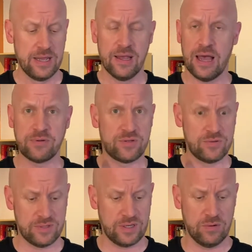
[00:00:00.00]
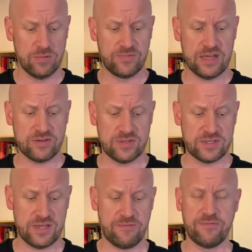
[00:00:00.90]
I'm just using the old-fashioned
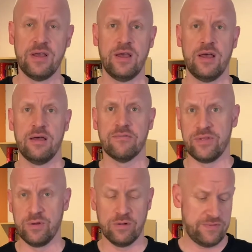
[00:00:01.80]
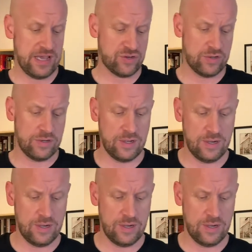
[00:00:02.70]
stuff for the old-fashioned.